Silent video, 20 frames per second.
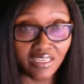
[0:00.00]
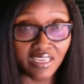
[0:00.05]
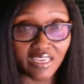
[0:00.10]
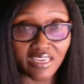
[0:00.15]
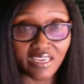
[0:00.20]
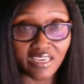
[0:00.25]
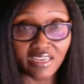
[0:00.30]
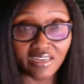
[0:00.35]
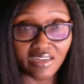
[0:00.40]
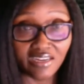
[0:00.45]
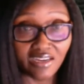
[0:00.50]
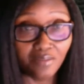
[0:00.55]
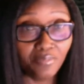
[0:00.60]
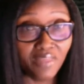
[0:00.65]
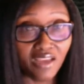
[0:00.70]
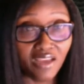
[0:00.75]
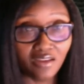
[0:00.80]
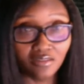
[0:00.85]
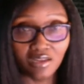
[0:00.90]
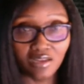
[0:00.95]
And
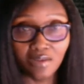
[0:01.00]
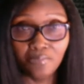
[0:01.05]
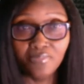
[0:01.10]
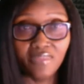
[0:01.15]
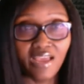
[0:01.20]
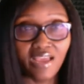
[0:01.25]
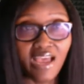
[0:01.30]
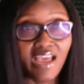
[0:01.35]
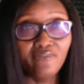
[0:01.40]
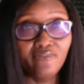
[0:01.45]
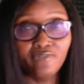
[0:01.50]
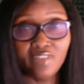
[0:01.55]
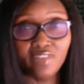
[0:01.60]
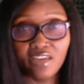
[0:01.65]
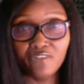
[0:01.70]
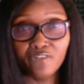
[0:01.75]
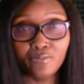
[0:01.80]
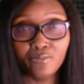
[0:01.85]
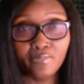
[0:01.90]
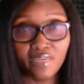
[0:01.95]
I have
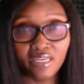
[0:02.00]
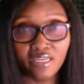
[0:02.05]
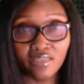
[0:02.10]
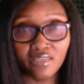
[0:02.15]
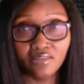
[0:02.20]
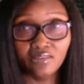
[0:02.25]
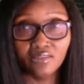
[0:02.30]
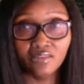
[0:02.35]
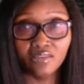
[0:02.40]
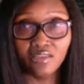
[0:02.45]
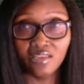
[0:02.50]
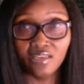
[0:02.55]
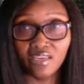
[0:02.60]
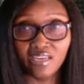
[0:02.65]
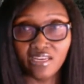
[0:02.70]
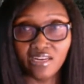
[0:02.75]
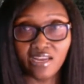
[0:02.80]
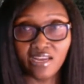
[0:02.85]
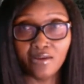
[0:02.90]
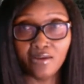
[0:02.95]
never been,
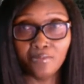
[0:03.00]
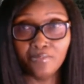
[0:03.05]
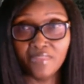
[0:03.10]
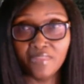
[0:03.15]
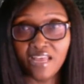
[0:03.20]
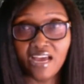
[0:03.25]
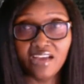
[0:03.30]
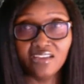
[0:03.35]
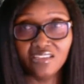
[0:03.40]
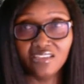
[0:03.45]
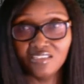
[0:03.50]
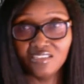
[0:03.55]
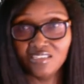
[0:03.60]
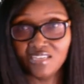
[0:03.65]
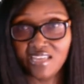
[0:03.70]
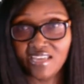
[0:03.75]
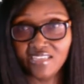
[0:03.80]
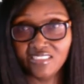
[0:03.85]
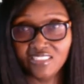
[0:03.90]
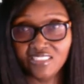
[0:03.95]
and I'm not good
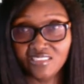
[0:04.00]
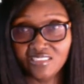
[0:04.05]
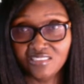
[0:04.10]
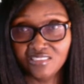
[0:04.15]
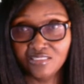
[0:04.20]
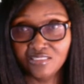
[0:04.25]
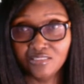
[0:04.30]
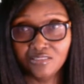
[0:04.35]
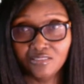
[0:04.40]
at just,